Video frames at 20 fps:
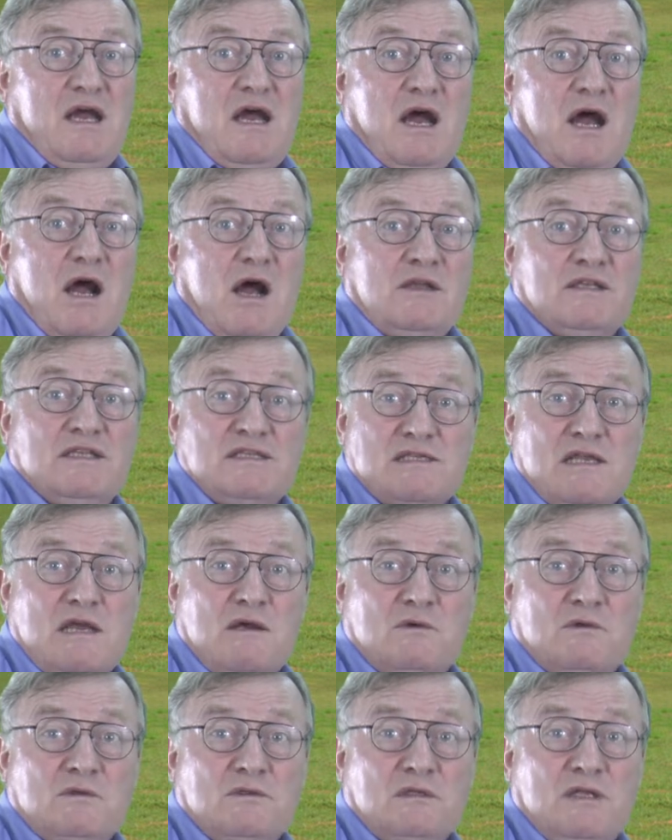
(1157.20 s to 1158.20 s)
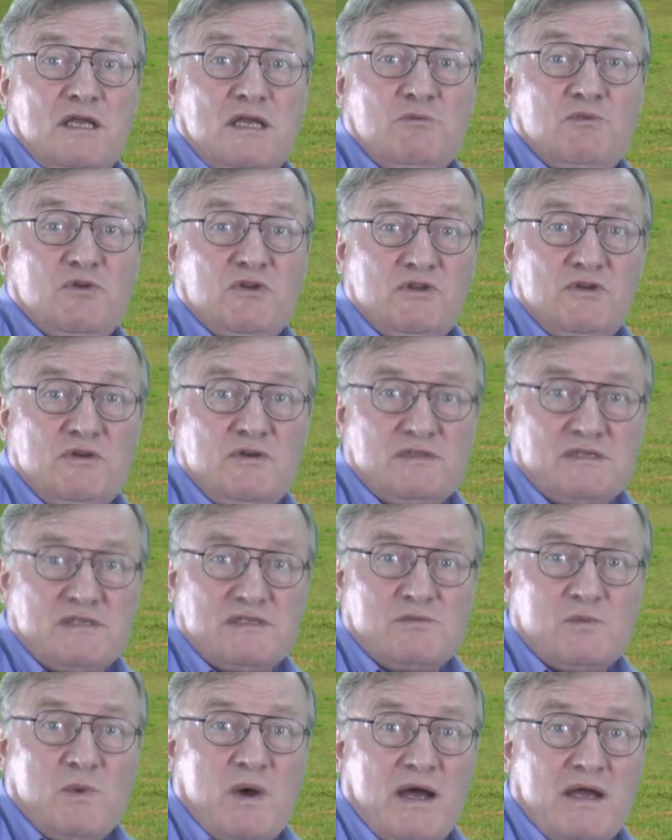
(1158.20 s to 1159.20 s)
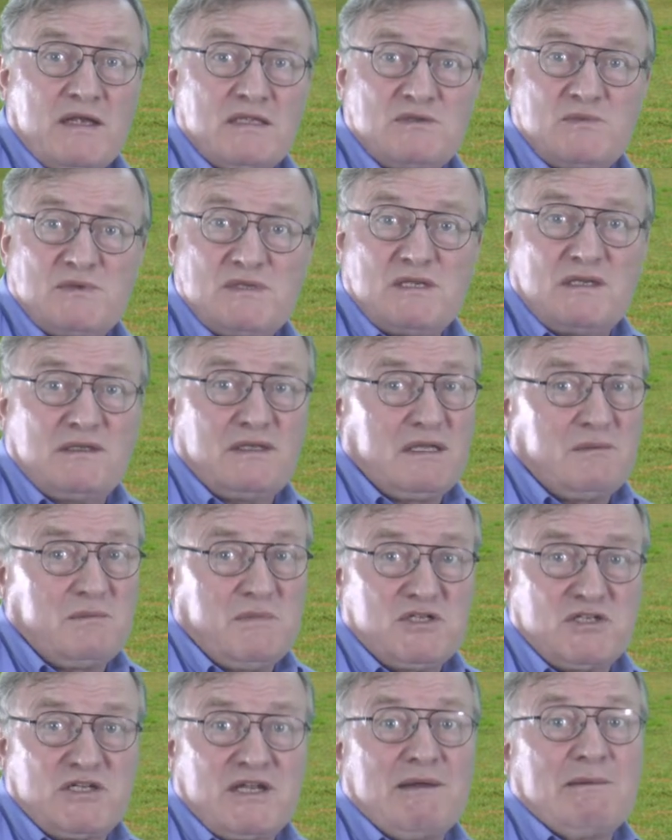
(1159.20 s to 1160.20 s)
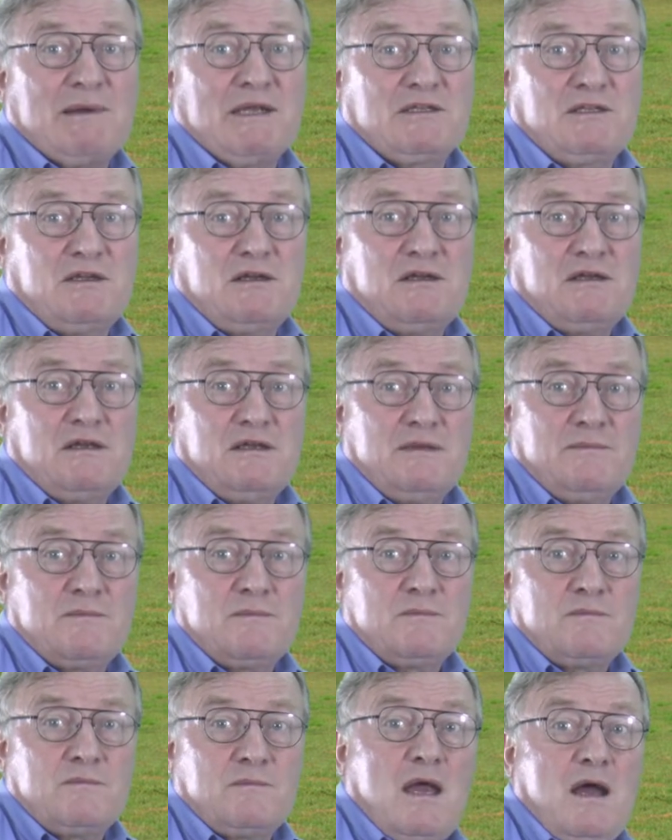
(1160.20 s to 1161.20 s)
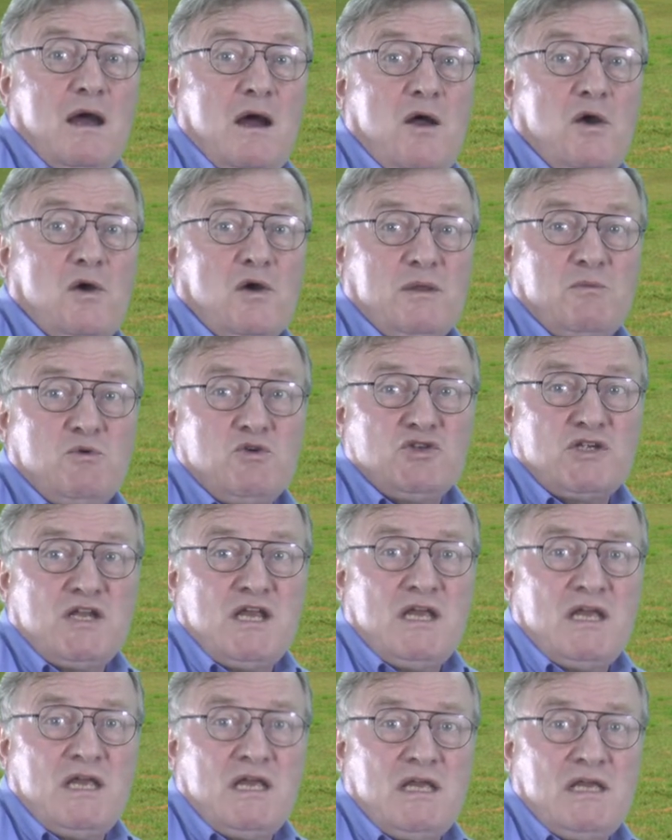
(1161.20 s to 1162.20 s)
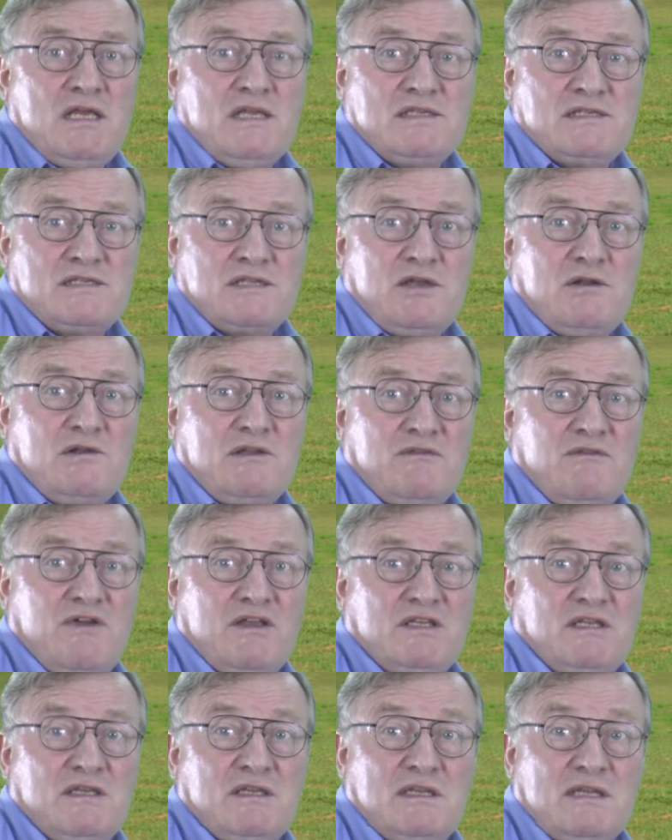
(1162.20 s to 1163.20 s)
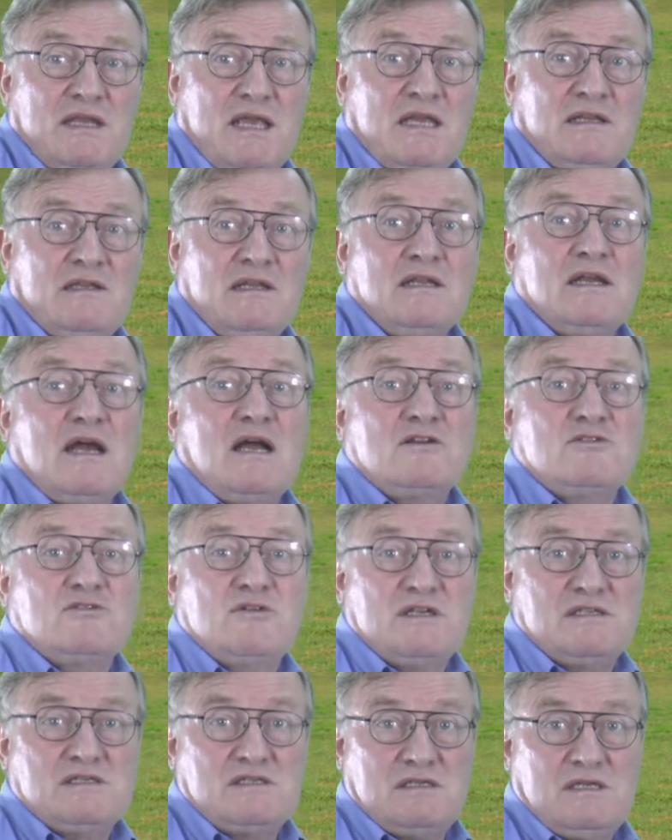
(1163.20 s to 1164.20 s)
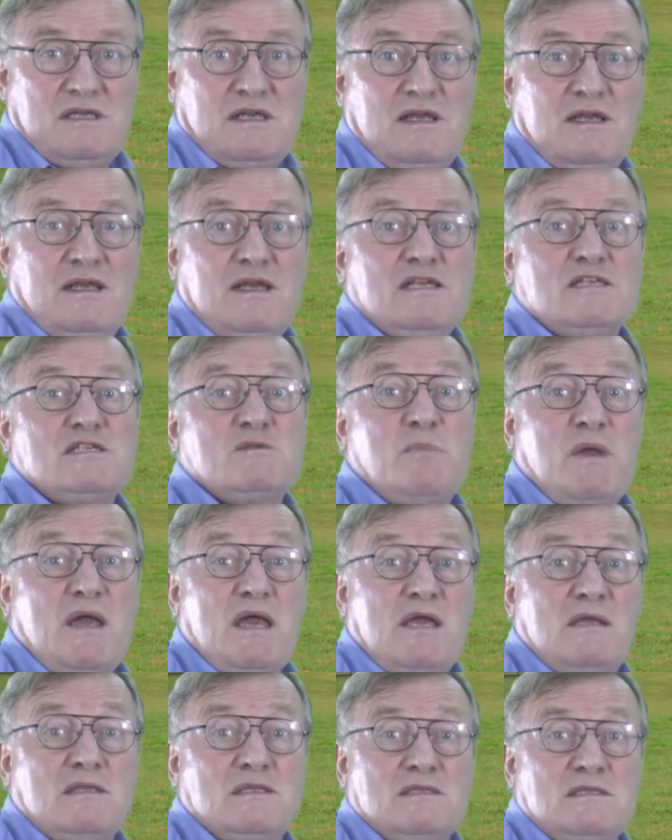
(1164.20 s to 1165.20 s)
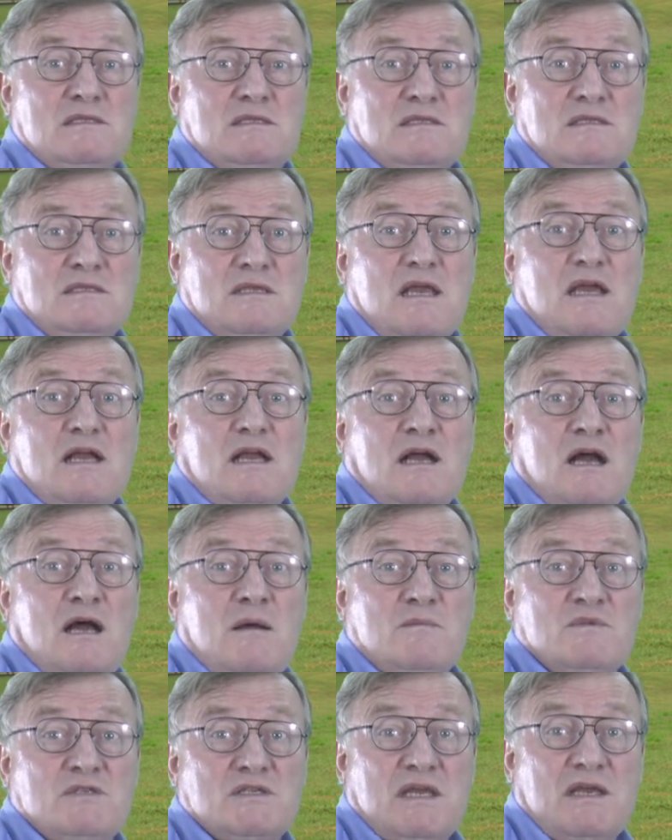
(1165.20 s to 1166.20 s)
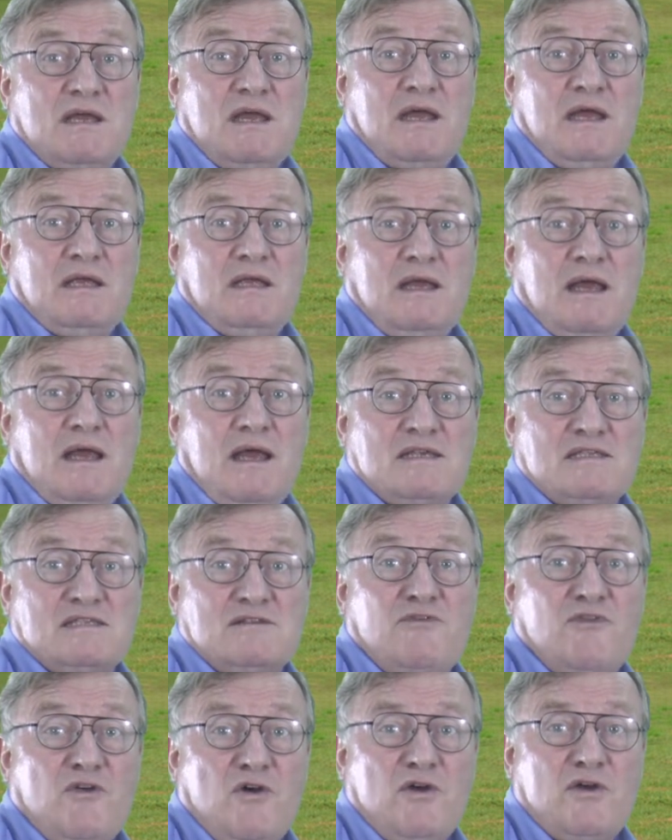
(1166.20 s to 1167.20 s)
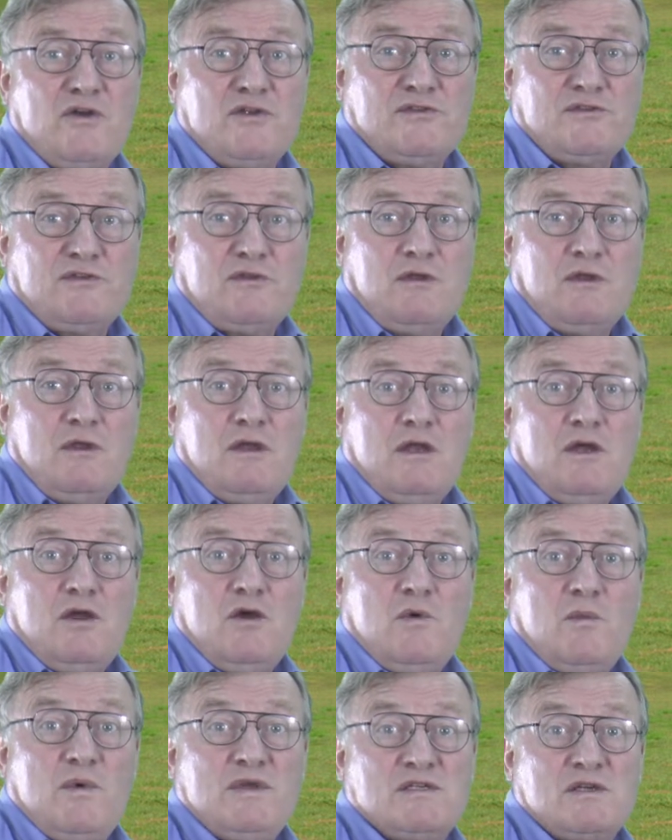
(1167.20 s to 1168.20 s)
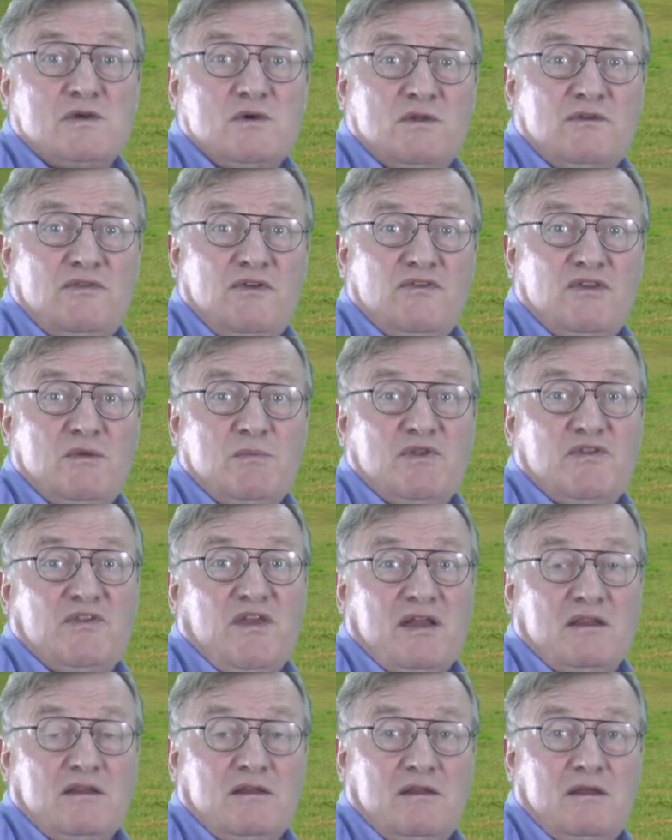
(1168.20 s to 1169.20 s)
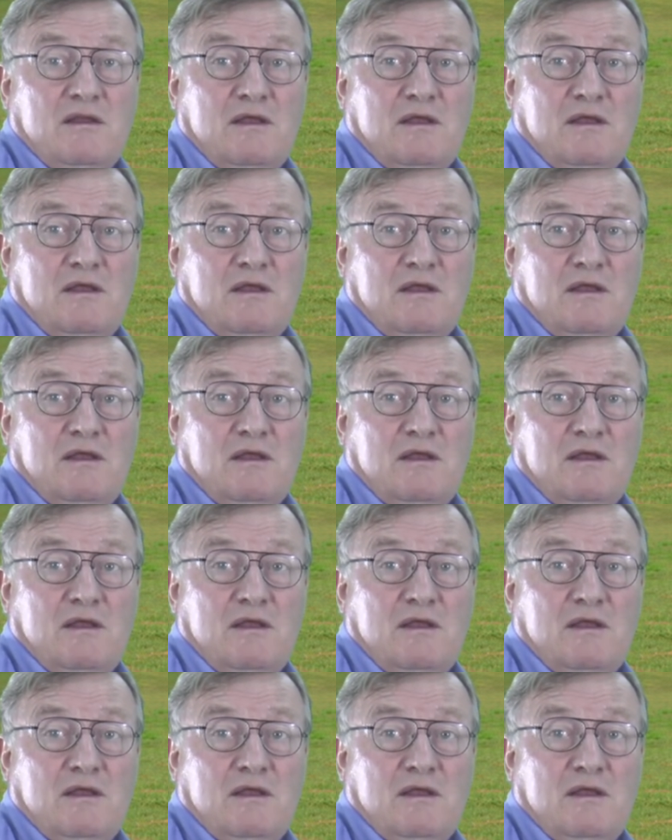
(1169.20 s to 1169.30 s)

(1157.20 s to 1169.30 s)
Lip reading: On its own, it produces wines without that much character. Henri Boucher is cultivated in 18 countries. Spain comes as first with a good 50%.